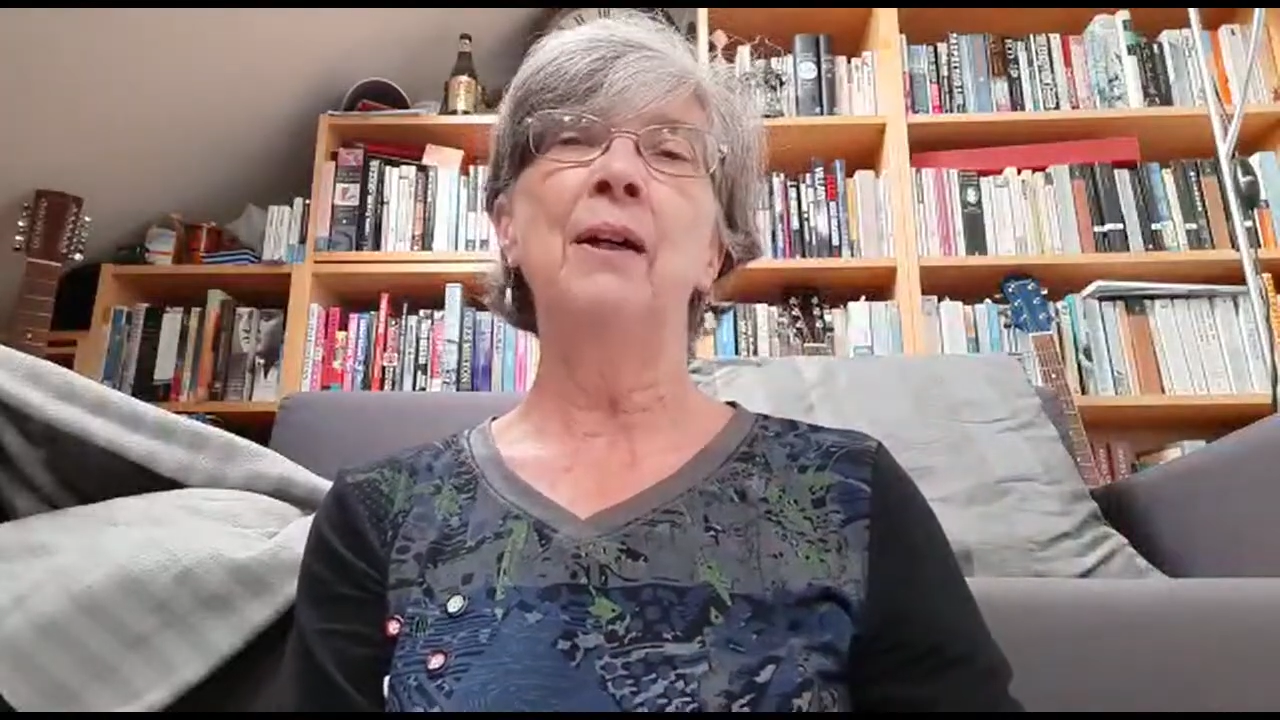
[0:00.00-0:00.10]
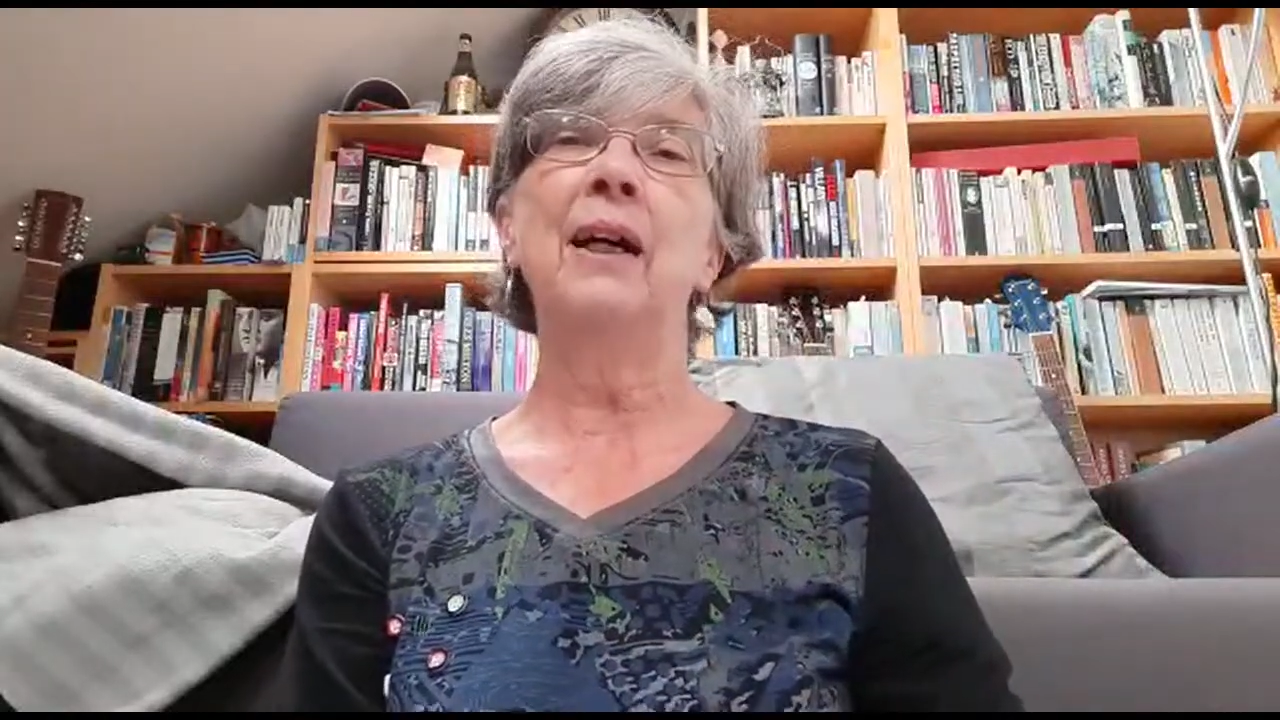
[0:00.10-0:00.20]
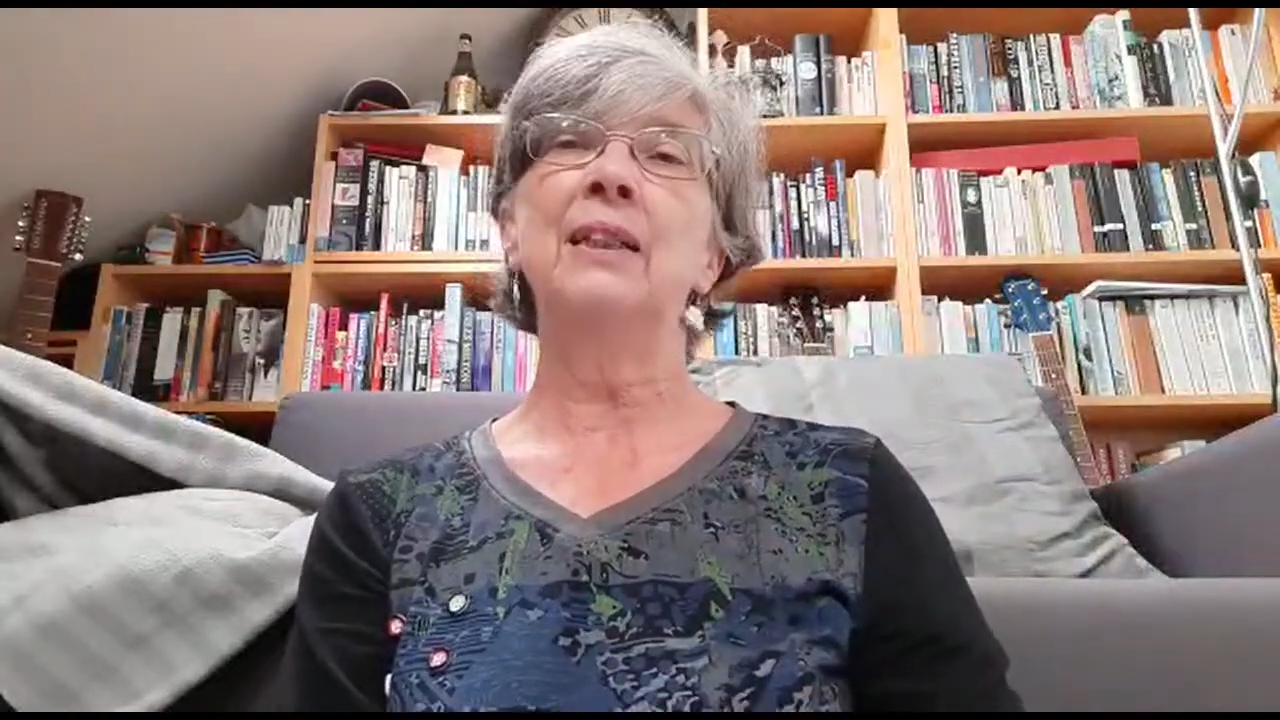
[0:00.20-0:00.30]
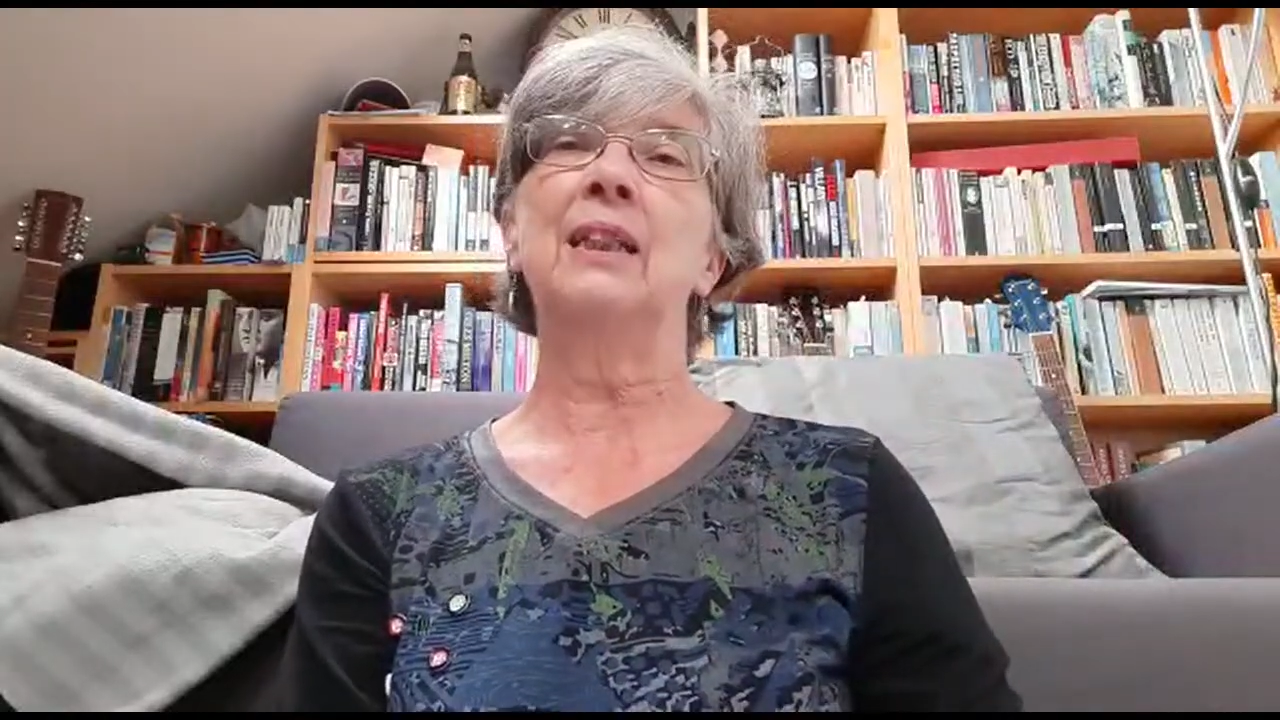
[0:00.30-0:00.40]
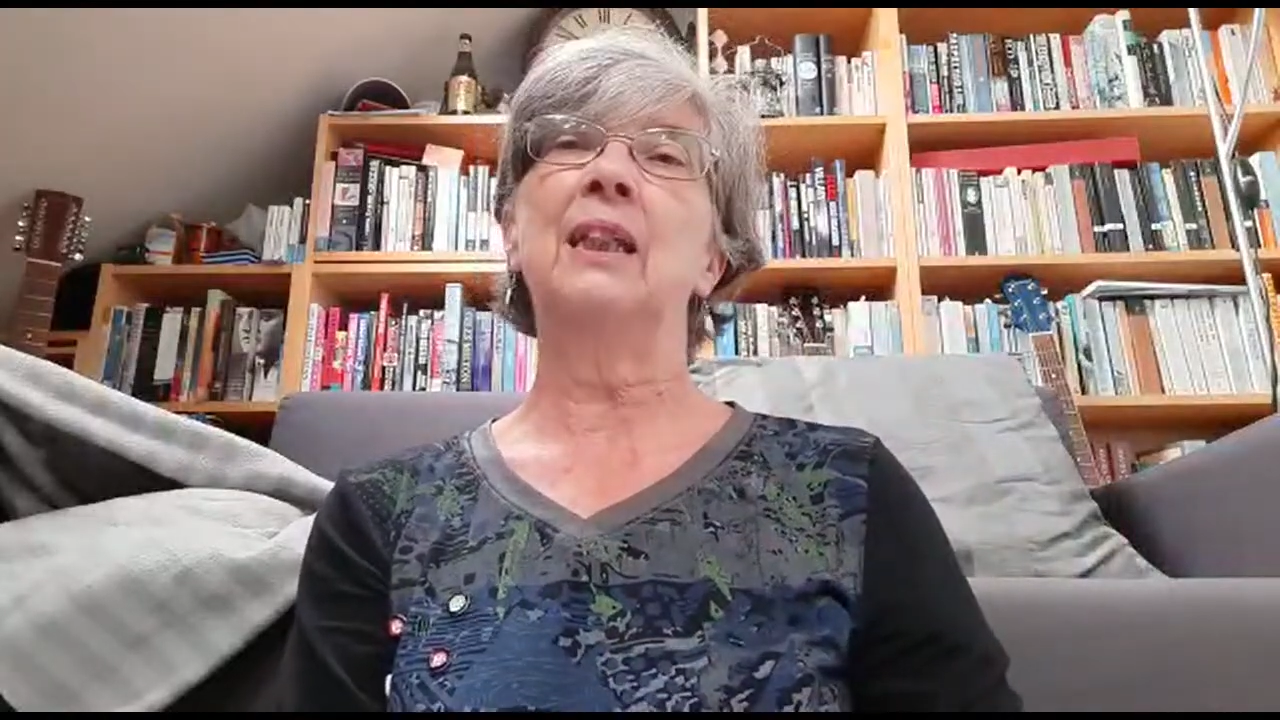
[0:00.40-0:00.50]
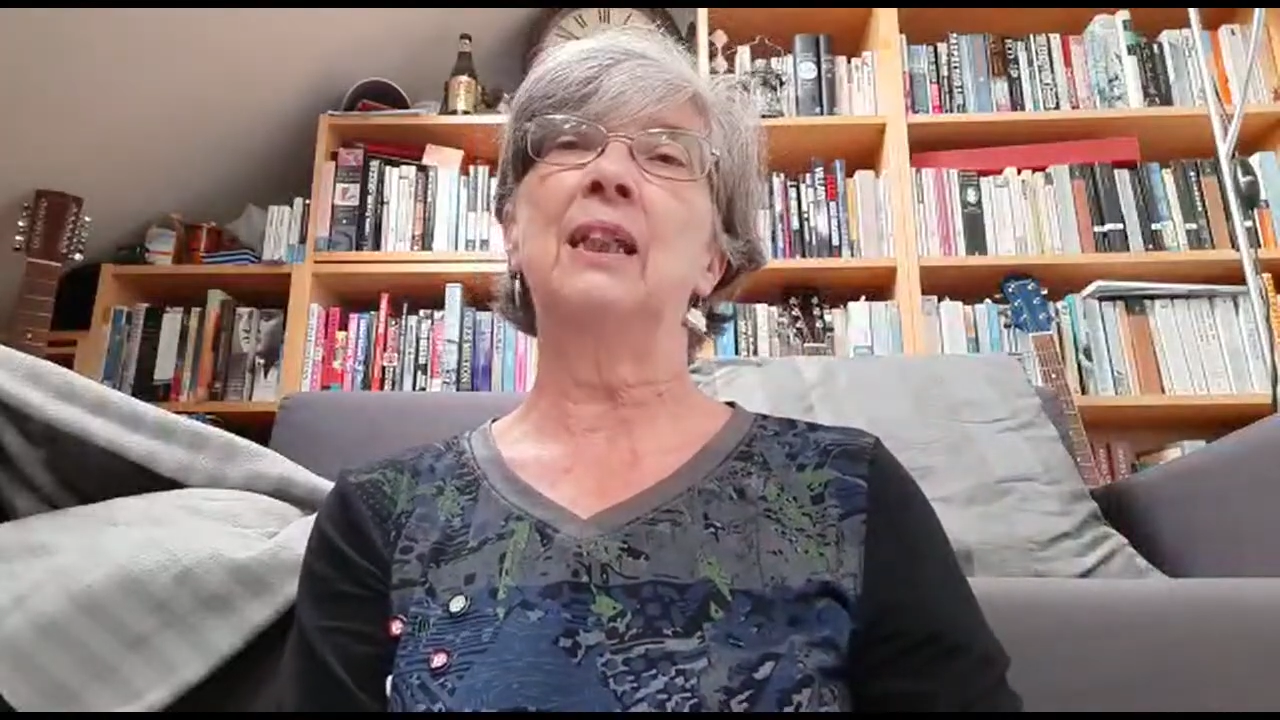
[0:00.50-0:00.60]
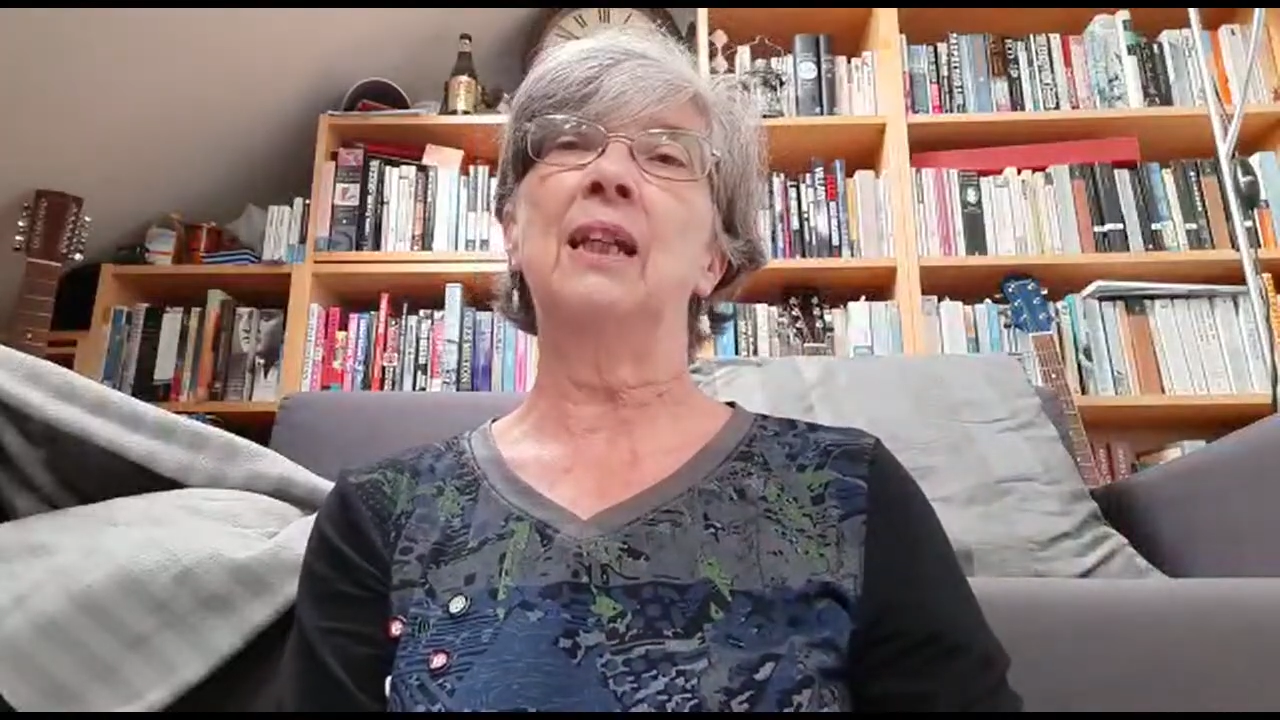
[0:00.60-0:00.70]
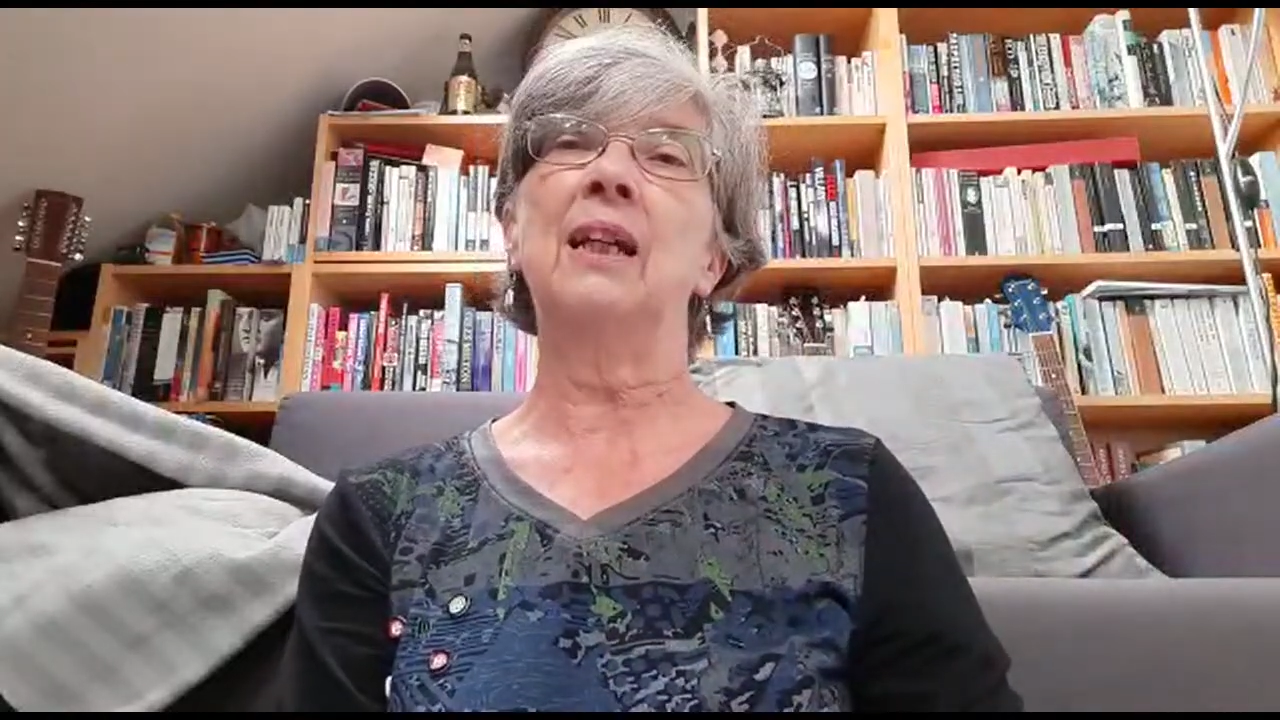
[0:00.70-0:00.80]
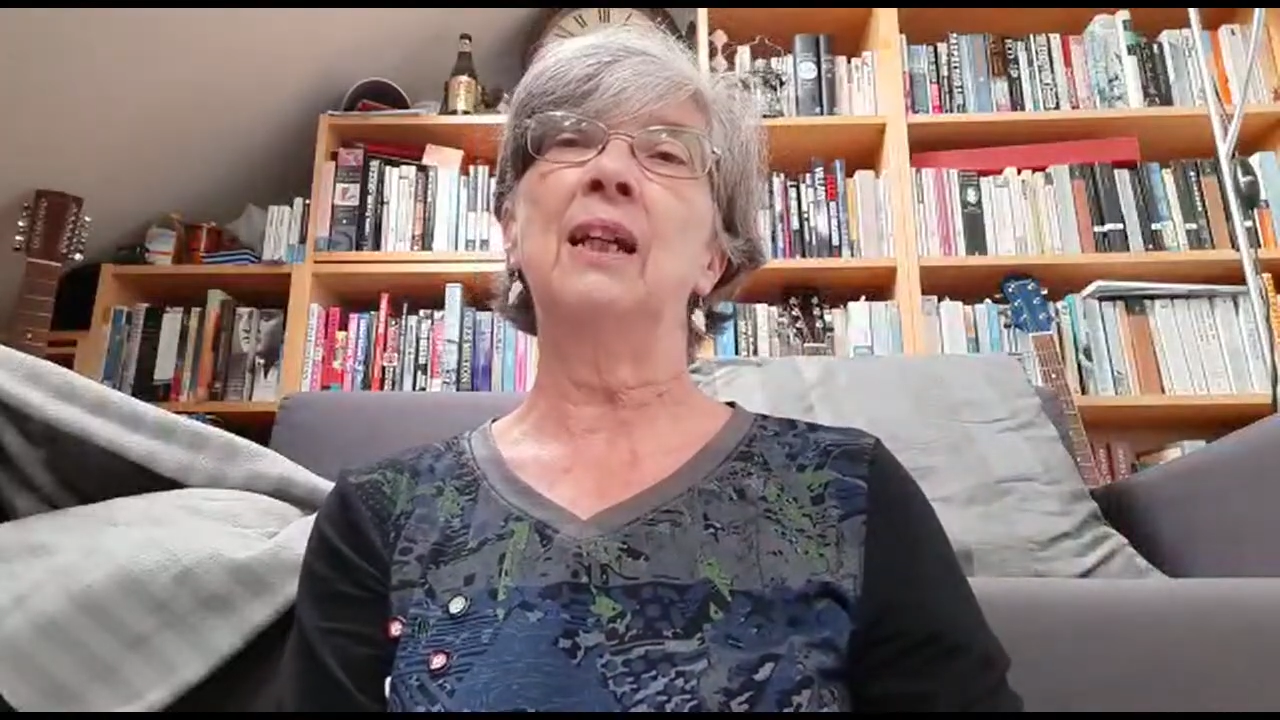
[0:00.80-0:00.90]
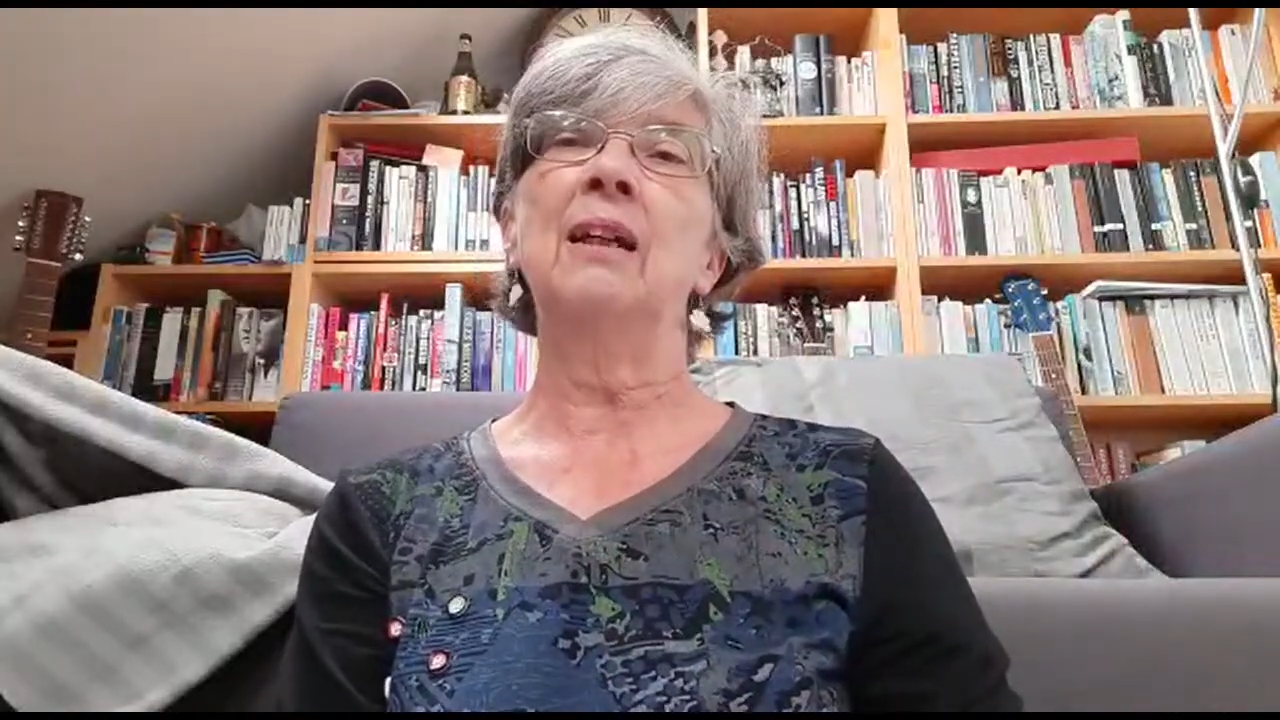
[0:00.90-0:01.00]
as the
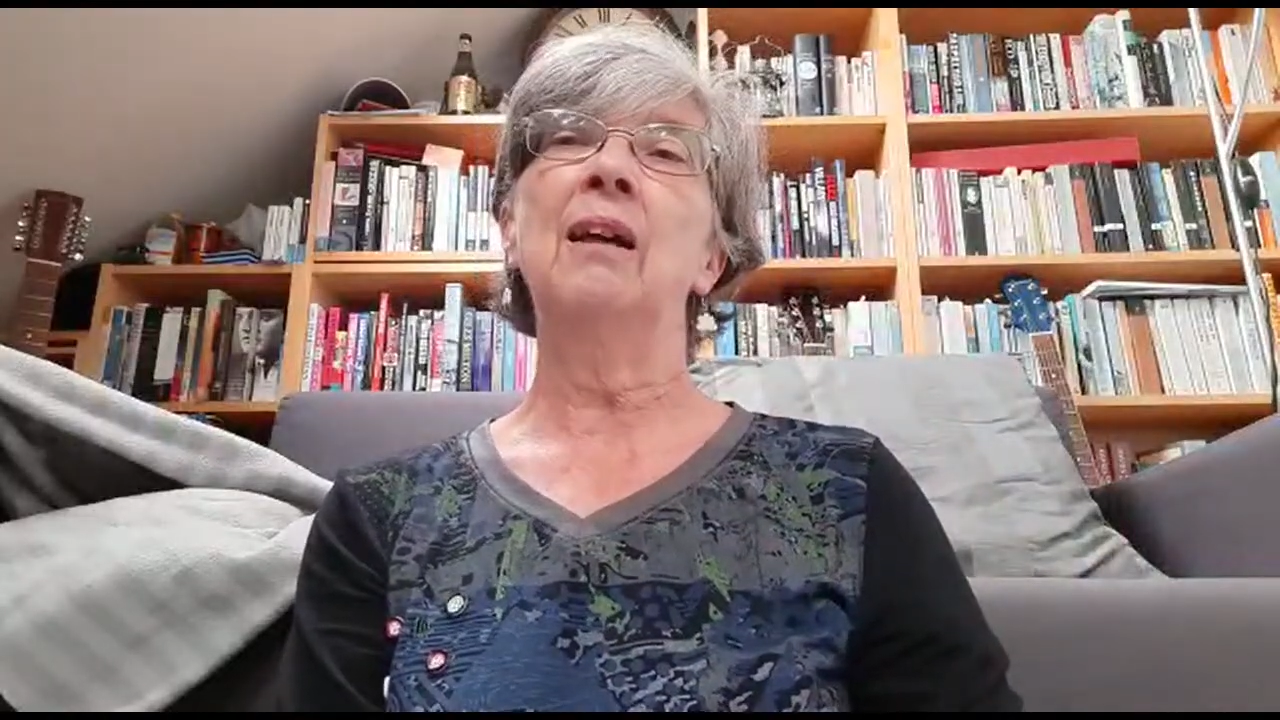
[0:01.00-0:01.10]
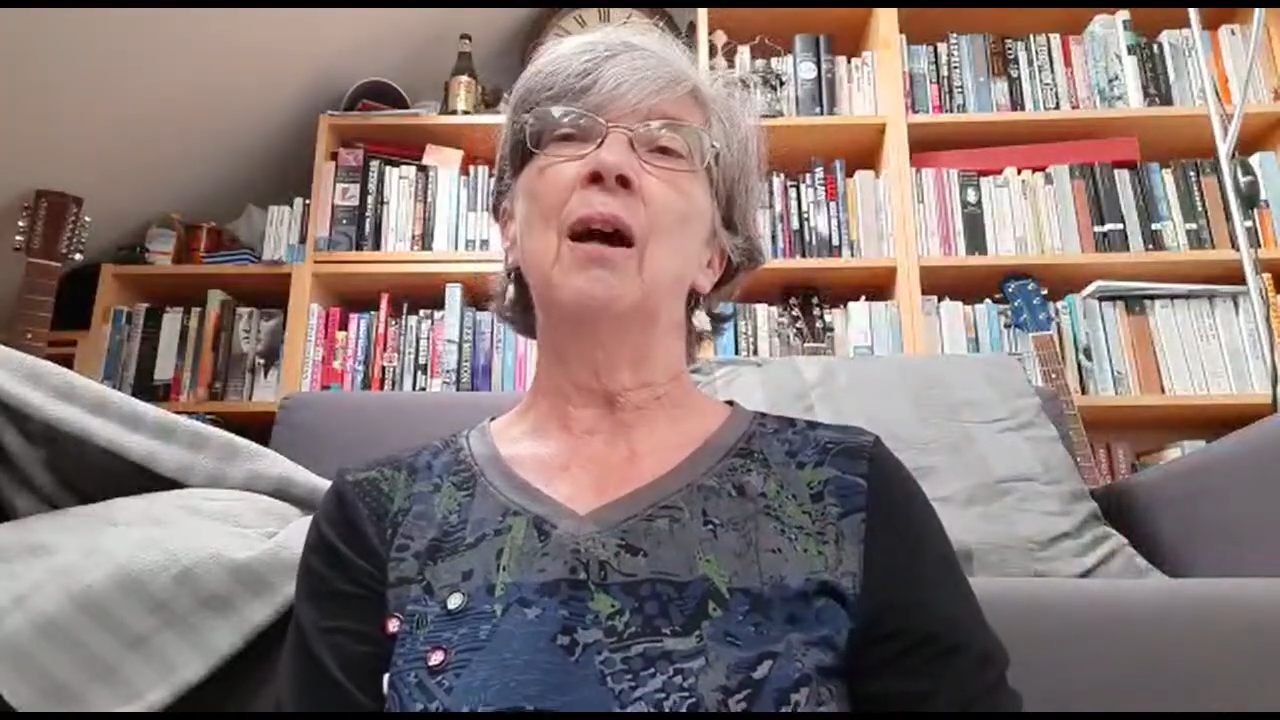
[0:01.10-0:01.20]
king,